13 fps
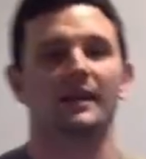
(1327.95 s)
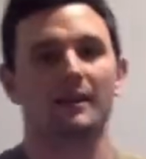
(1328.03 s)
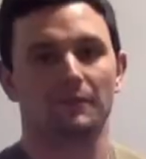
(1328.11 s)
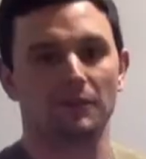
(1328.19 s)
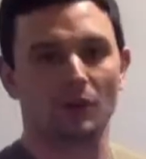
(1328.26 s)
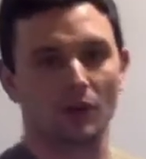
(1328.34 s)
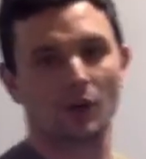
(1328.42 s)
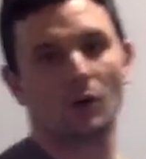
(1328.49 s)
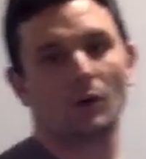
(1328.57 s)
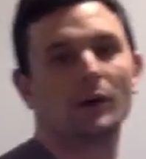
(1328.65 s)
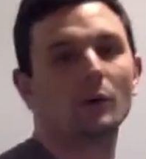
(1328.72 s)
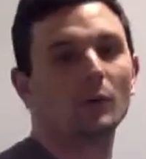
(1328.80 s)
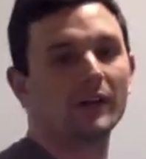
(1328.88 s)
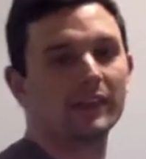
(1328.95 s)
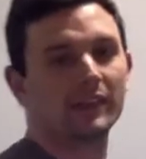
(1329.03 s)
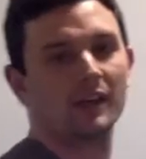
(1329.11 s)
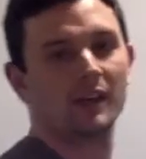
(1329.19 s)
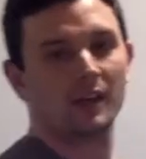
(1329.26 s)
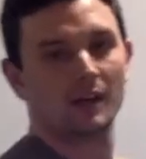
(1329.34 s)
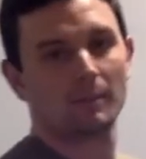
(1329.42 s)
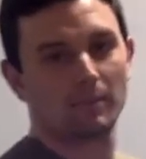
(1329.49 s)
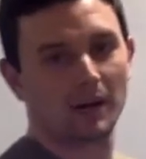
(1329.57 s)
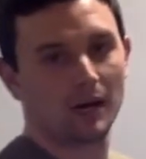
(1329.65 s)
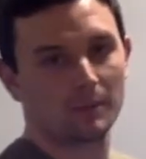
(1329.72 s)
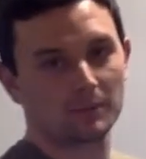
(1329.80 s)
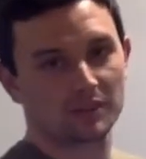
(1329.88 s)
if you're going with
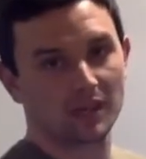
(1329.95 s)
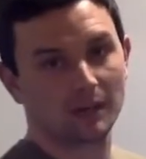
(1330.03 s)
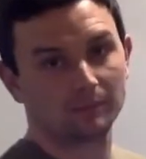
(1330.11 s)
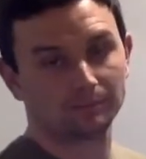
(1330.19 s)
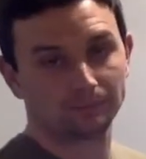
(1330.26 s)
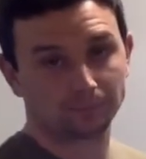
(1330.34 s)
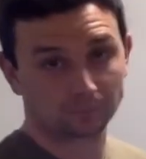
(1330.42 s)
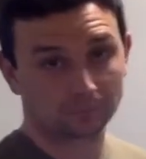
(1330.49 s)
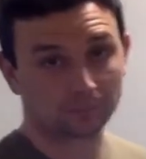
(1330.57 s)
palms up,